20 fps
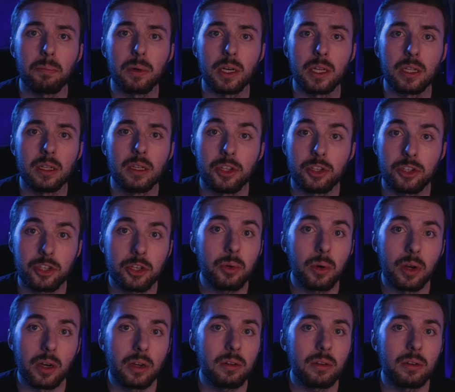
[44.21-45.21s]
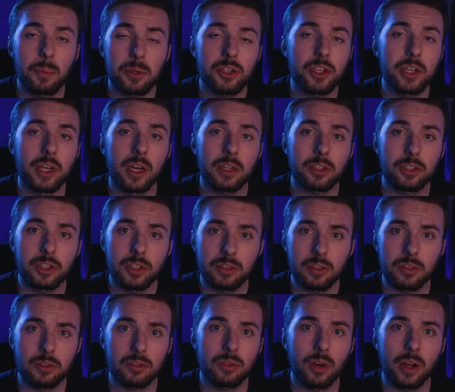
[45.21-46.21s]
But Yeshua, HaMashiach,
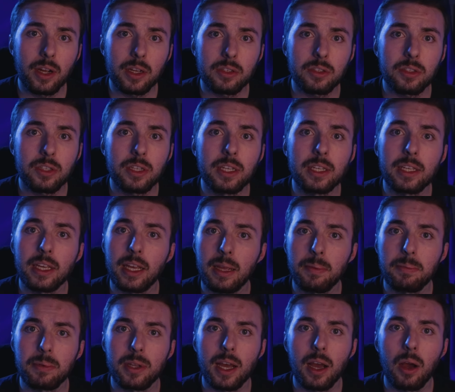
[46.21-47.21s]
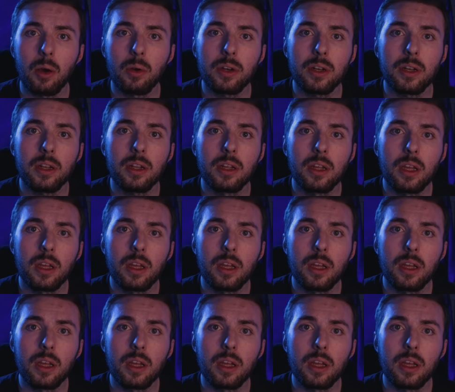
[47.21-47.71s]
Jesus Christ, he came down